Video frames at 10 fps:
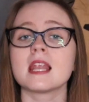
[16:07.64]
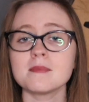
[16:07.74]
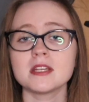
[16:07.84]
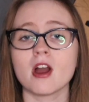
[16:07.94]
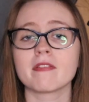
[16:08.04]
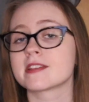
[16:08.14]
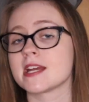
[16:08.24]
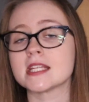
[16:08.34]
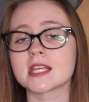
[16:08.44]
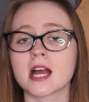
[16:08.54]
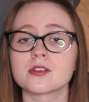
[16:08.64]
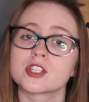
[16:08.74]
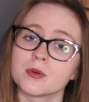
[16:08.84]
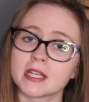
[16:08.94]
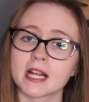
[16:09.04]
Let me know if there's anything else
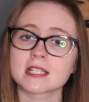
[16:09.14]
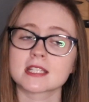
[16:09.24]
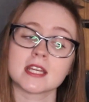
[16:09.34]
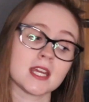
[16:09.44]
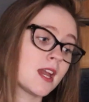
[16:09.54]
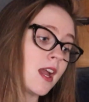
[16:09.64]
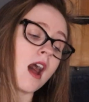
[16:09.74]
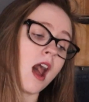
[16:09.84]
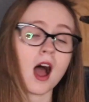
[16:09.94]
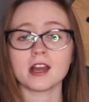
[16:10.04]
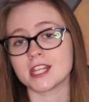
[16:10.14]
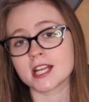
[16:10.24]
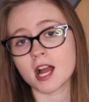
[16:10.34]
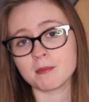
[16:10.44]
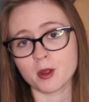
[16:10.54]
you would like to see. I
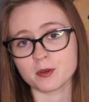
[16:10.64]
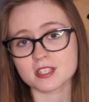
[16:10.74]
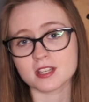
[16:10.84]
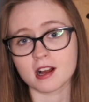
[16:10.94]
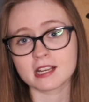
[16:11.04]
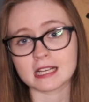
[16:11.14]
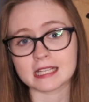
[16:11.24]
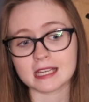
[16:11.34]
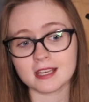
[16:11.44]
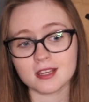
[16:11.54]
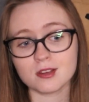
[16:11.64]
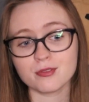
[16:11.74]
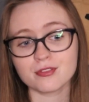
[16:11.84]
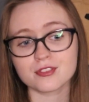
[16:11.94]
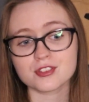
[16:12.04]
think I'm going to start killing
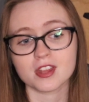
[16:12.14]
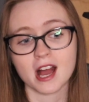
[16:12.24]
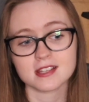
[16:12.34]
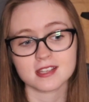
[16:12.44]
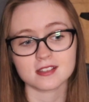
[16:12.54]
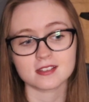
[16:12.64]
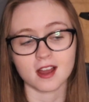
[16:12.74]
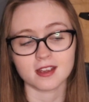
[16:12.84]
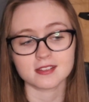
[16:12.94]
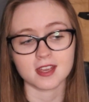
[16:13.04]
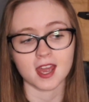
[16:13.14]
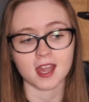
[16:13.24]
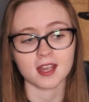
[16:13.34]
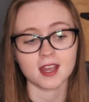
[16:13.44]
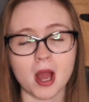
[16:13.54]
Eve, so that's
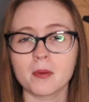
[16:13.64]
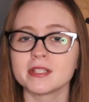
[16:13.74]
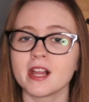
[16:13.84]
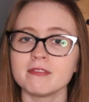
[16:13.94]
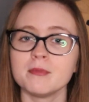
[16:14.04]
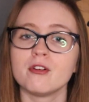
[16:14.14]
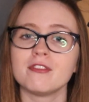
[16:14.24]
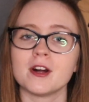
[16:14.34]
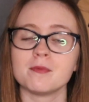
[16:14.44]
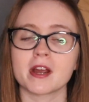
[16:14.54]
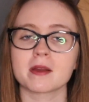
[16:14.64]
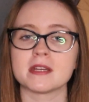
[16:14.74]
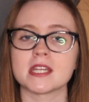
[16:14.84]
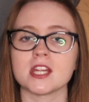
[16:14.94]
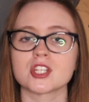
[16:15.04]
exciting. I would love more film
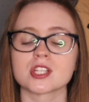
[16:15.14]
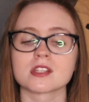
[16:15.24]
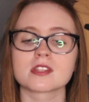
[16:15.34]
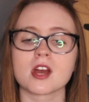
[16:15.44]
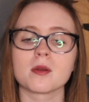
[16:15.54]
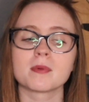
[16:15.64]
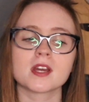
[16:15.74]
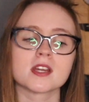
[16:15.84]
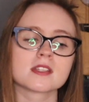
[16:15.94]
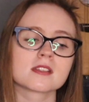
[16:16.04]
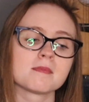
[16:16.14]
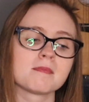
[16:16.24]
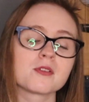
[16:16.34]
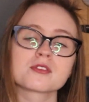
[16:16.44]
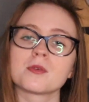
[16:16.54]
recommendations though, because
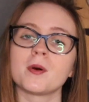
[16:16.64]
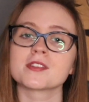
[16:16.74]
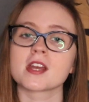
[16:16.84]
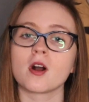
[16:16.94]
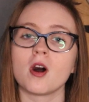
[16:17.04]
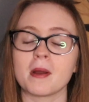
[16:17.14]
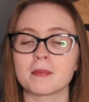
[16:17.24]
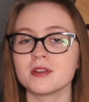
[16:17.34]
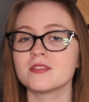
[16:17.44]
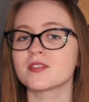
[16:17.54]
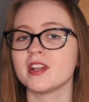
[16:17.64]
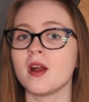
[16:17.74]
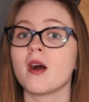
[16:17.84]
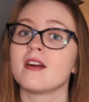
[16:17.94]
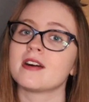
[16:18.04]
most of the ones I got on my previous
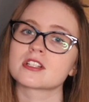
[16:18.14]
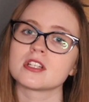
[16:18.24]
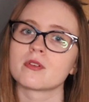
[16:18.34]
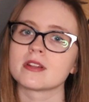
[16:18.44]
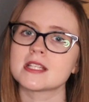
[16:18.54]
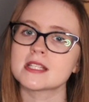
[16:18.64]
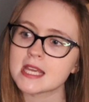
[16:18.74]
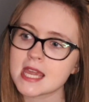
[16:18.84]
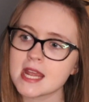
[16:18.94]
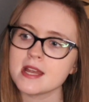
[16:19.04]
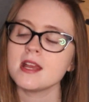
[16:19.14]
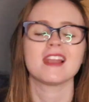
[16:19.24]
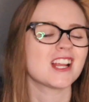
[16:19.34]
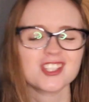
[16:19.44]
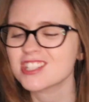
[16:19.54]
video I've actually already seen.
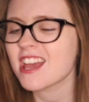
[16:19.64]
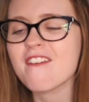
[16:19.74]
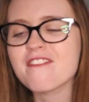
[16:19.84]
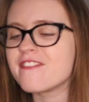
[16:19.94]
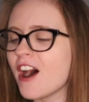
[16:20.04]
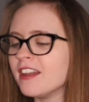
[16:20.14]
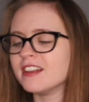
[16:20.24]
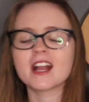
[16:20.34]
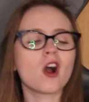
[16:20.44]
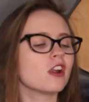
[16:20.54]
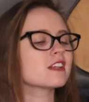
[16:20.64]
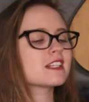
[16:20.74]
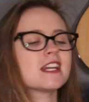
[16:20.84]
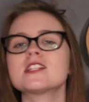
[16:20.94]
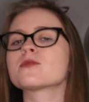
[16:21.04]
Let's just get fun. Like,
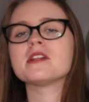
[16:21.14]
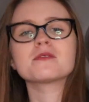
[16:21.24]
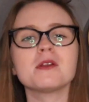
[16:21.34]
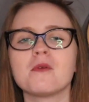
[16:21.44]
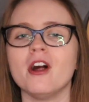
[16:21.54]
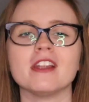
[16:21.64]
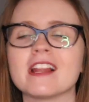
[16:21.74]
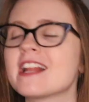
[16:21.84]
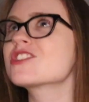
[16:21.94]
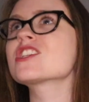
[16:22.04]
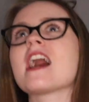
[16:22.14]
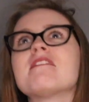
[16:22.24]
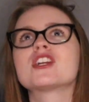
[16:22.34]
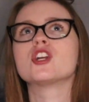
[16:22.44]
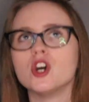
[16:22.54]
honestly, it's 2021. Like, let's just
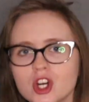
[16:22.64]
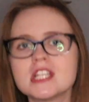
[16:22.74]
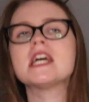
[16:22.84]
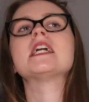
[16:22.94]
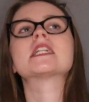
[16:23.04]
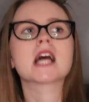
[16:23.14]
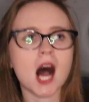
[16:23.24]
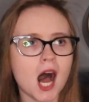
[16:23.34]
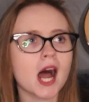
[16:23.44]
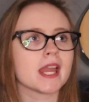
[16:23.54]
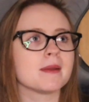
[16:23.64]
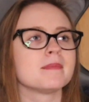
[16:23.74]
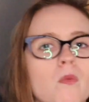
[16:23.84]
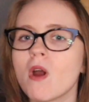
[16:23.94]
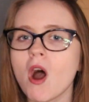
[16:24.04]
have a good time.
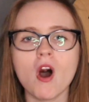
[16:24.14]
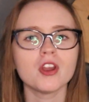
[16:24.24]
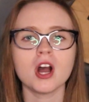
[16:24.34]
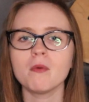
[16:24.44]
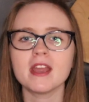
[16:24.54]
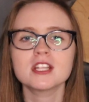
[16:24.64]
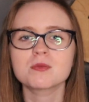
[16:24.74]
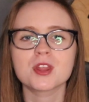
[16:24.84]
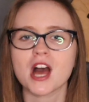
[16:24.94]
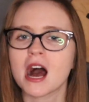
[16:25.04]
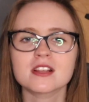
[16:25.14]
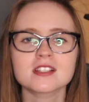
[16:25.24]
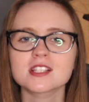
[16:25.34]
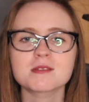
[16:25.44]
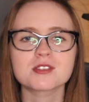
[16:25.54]
We're on our way to
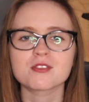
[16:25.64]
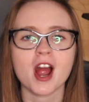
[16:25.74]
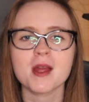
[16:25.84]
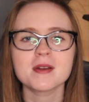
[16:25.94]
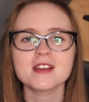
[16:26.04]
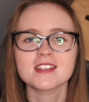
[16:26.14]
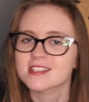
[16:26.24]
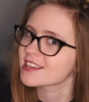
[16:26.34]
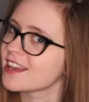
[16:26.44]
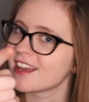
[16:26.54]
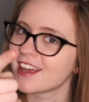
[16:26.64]
1,000 subscribers.